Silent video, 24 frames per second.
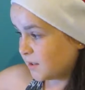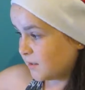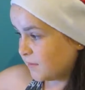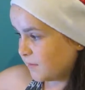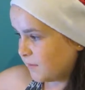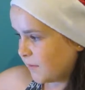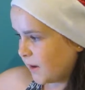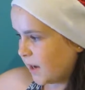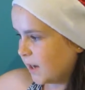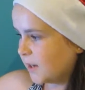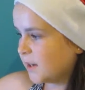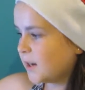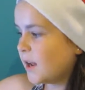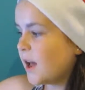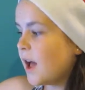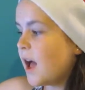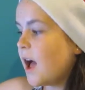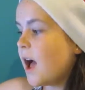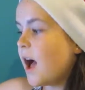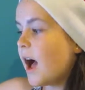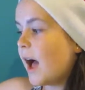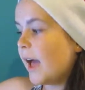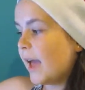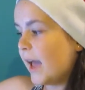of fun.
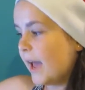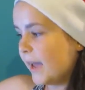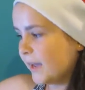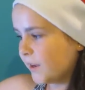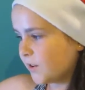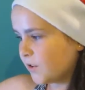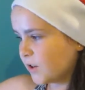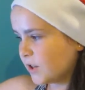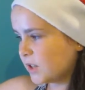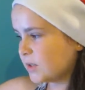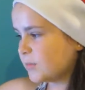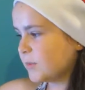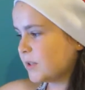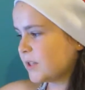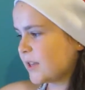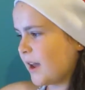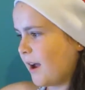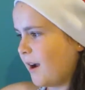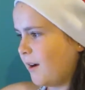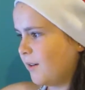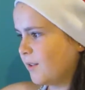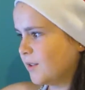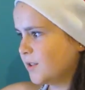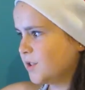I hate Christmas
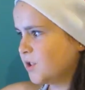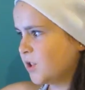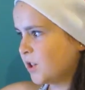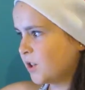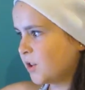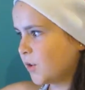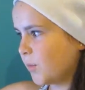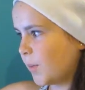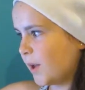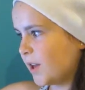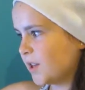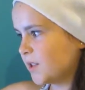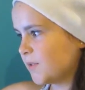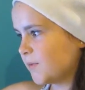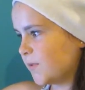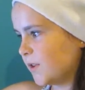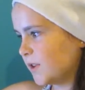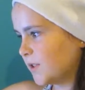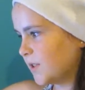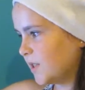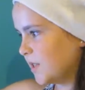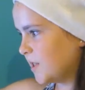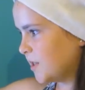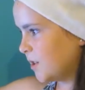carols, Jingle Bells,
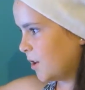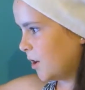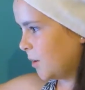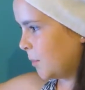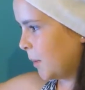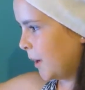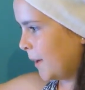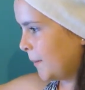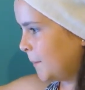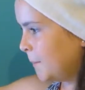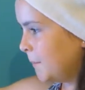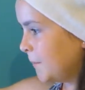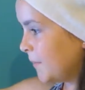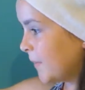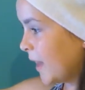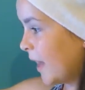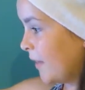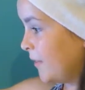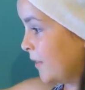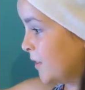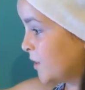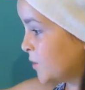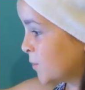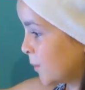Frosty Snowman,
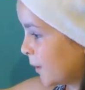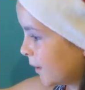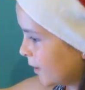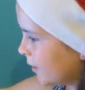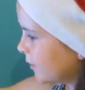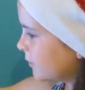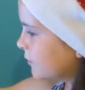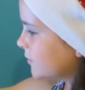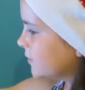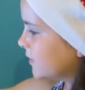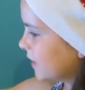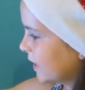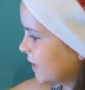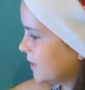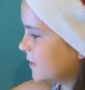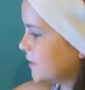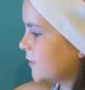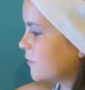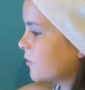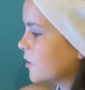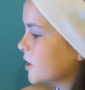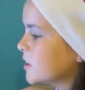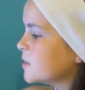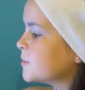and the 12 Days
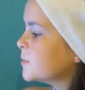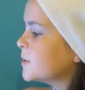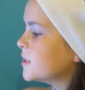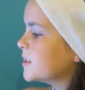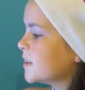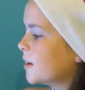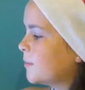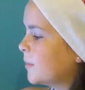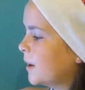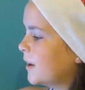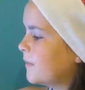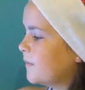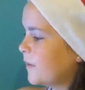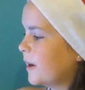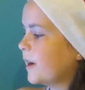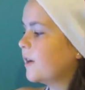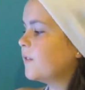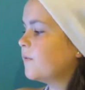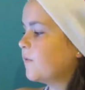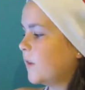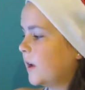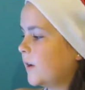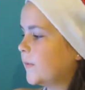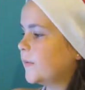of Christmas are my very
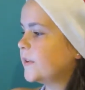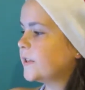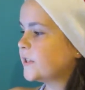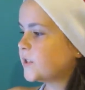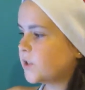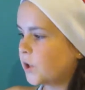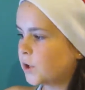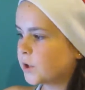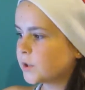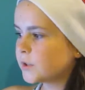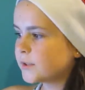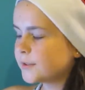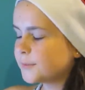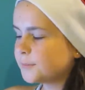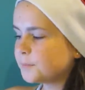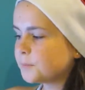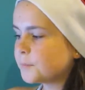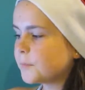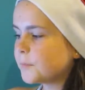favourite songs.